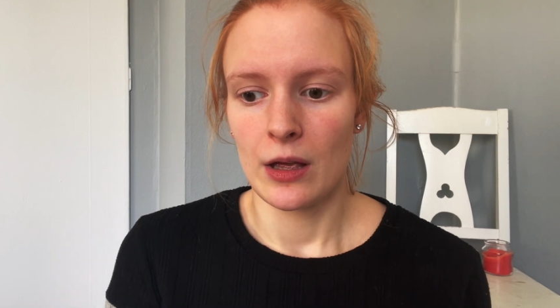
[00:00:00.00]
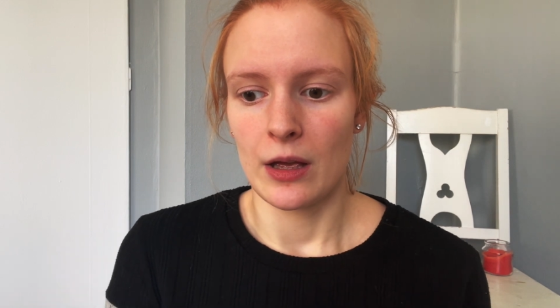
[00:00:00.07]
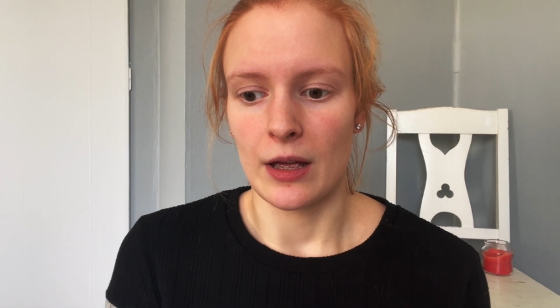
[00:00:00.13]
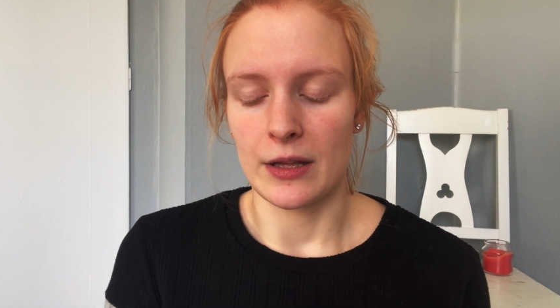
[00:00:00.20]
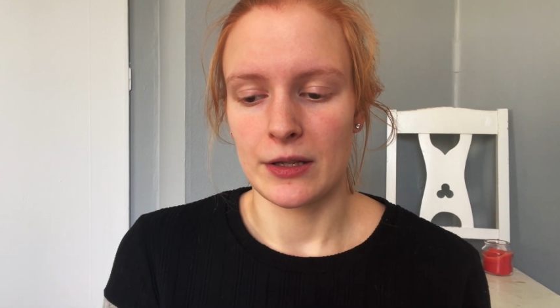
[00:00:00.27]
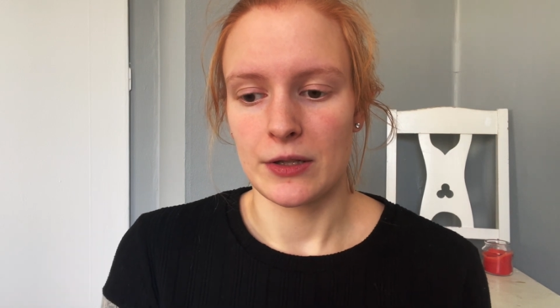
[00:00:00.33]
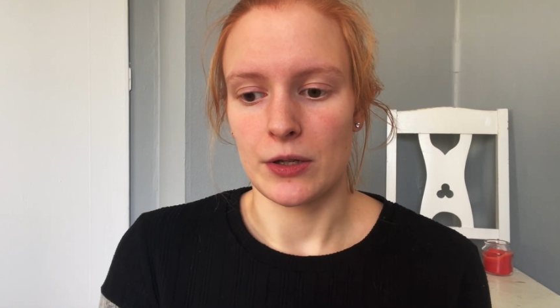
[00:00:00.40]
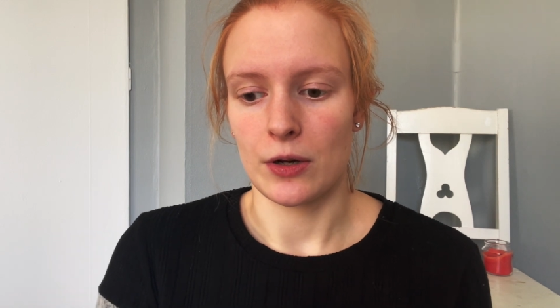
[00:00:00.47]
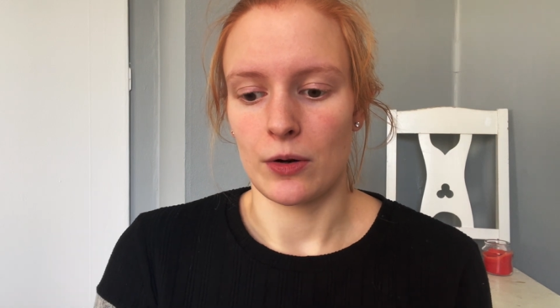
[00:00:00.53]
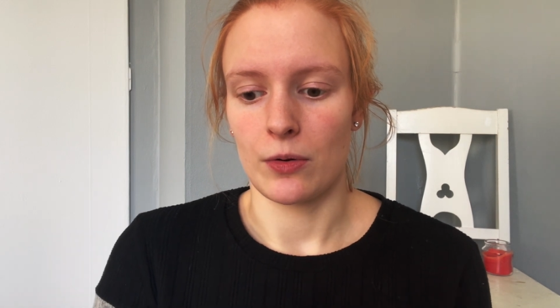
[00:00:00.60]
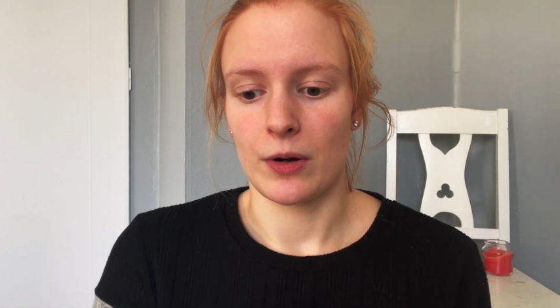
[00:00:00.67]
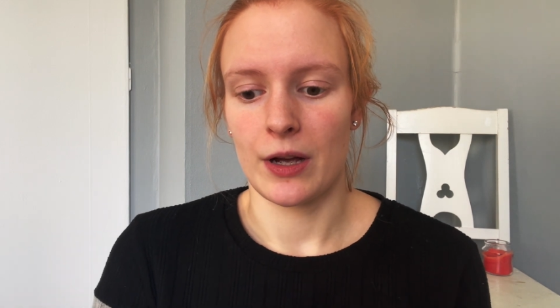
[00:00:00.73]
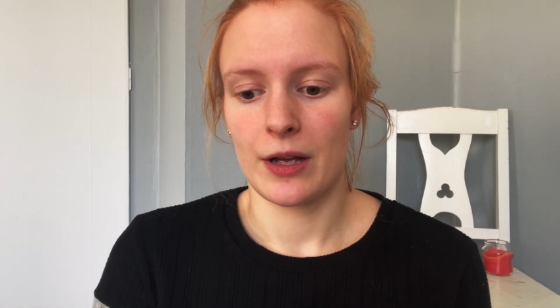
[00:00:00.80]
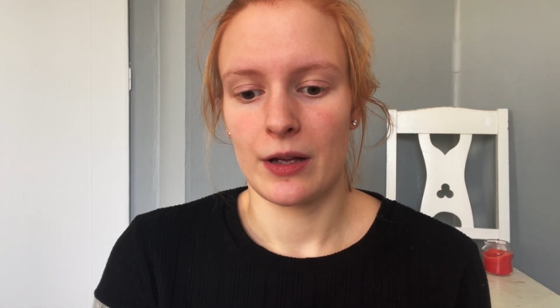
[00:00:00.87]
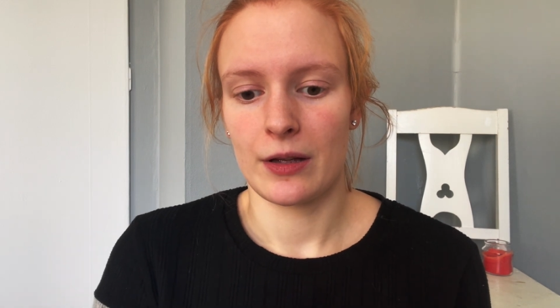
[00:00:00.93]
And
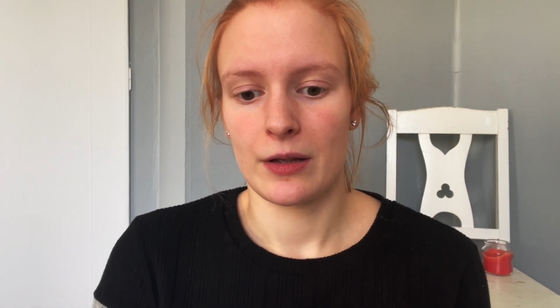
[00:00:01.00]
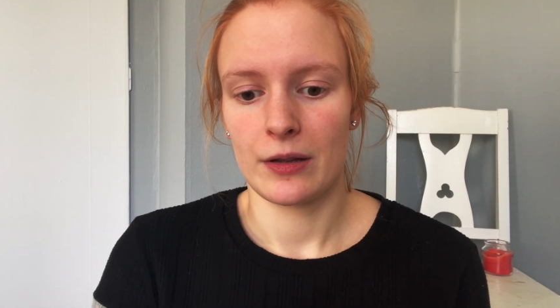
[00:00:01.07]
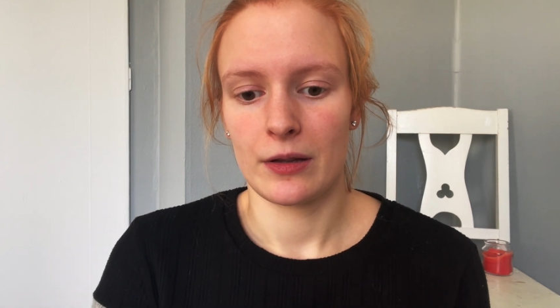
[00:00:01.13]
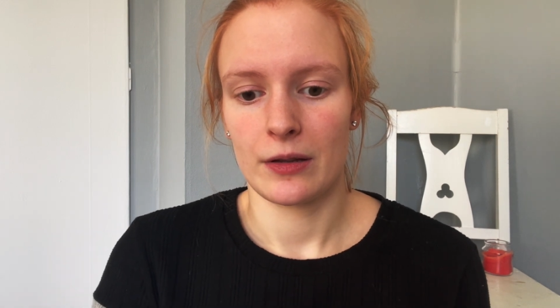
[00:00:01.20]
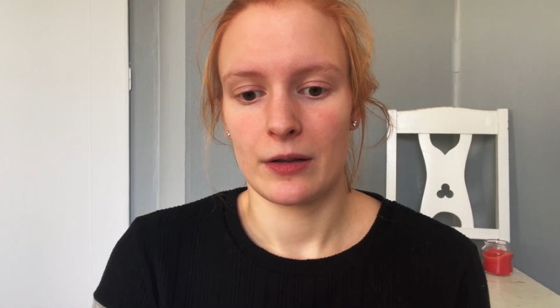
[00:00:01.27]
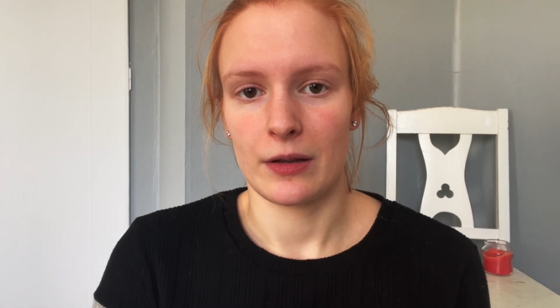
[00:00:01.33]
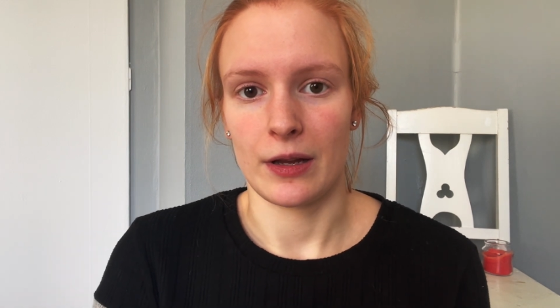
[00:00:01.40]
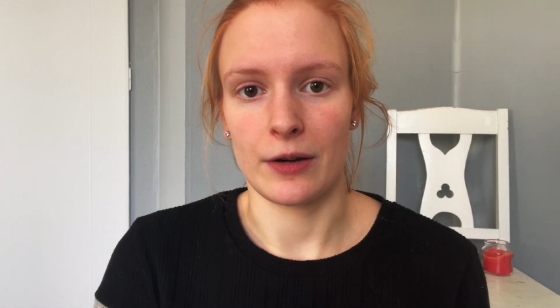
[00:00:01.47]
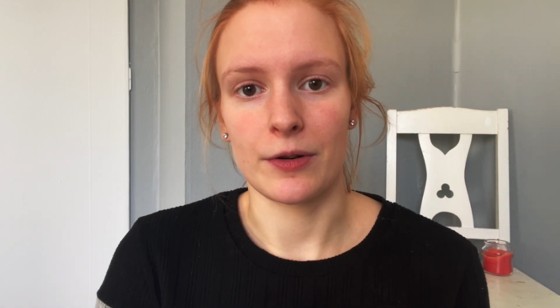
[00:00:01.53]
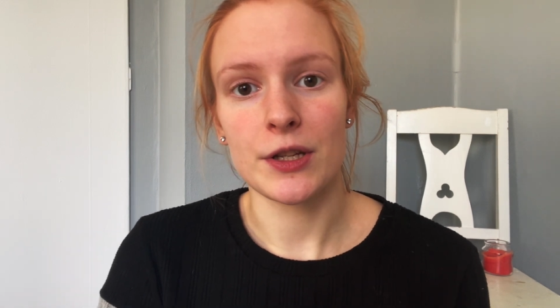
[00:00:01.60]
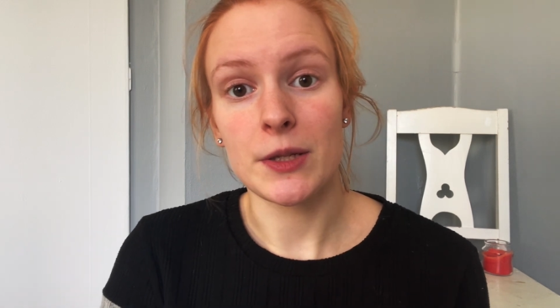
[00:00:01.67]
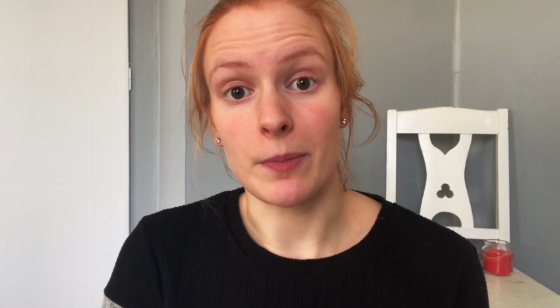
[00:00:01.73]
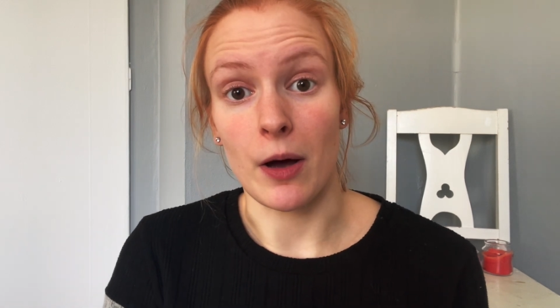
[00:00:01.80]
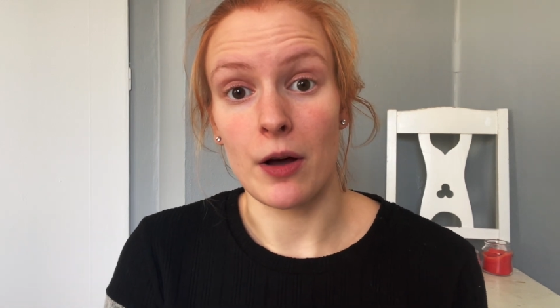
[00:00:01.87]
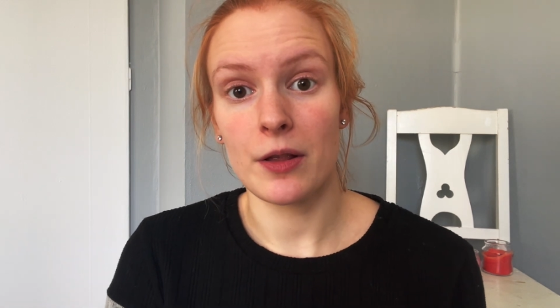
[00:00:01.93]
so he
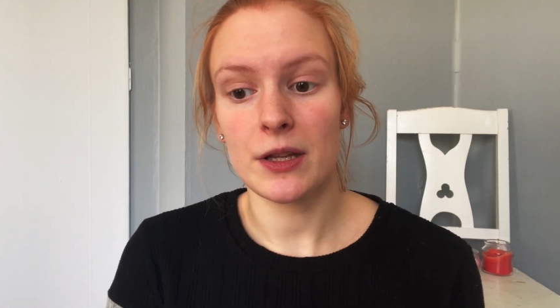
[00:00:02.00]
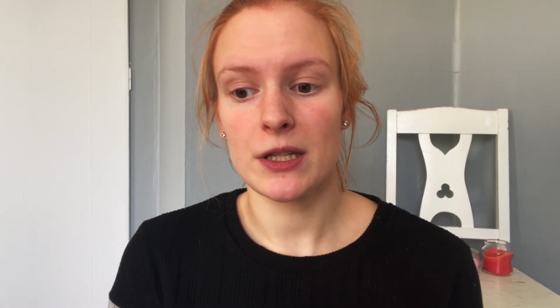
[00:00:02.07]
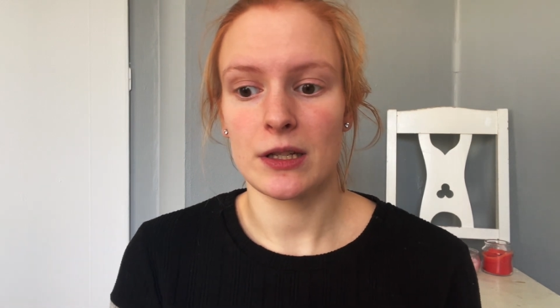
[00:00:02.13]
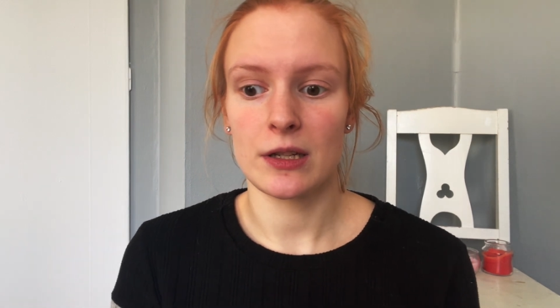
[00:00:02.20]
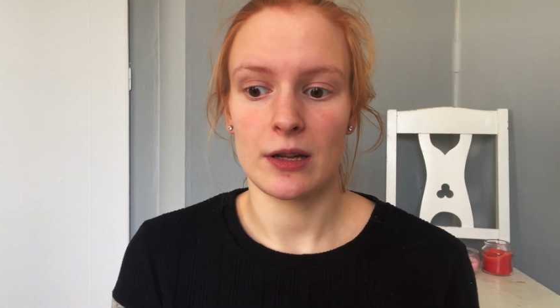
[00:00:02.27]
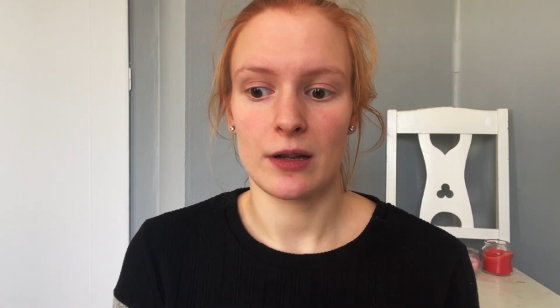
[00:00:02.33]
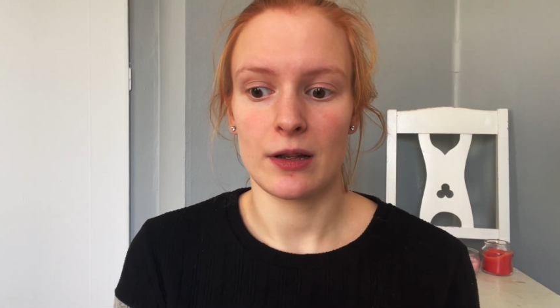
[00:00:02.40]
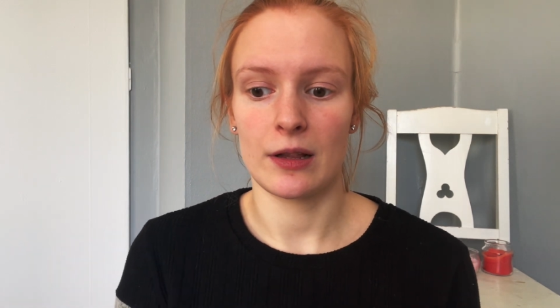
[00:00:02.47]
responds